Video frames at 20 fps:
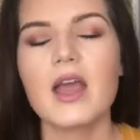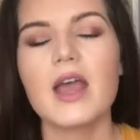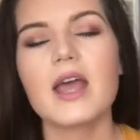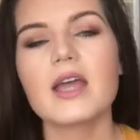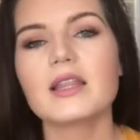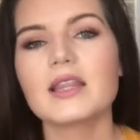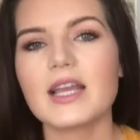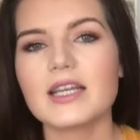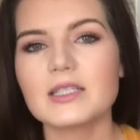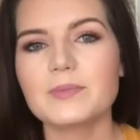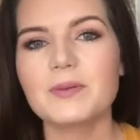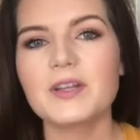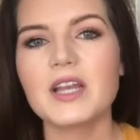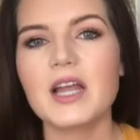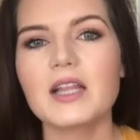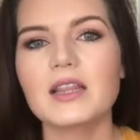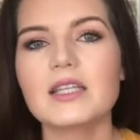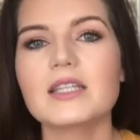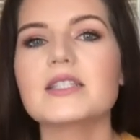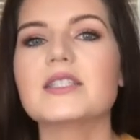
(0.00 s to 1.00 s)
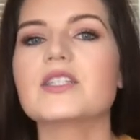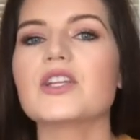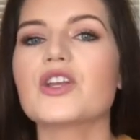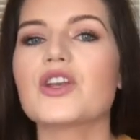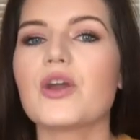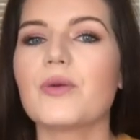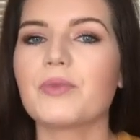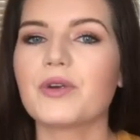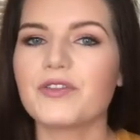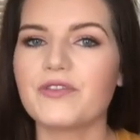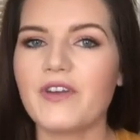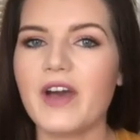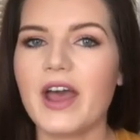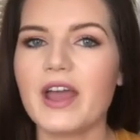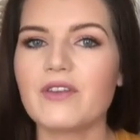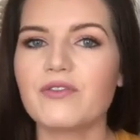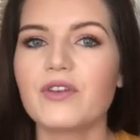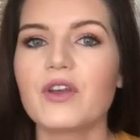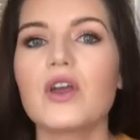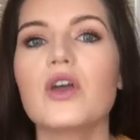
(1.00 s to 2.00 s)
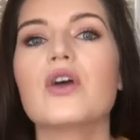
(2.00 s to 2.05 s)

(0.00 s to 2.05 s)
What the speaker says: And last but not least, number 5,